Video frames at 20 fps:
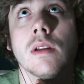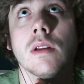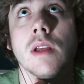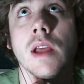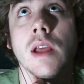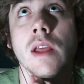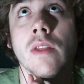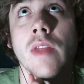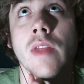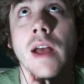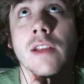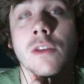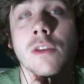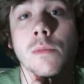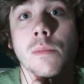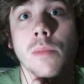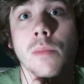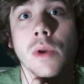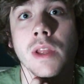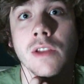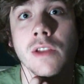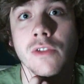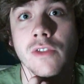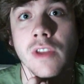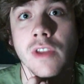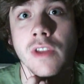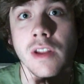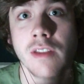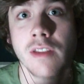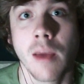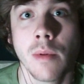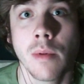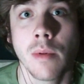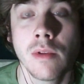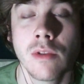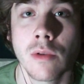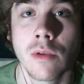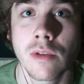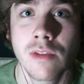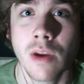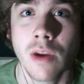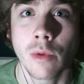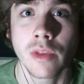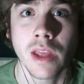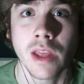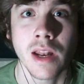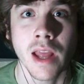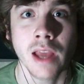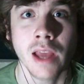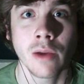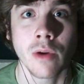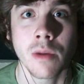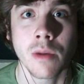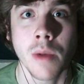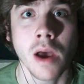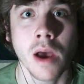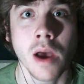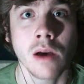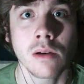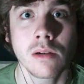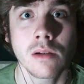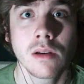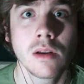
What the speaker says: And that's pretty interesting to tap into. It's not worth getting angry about.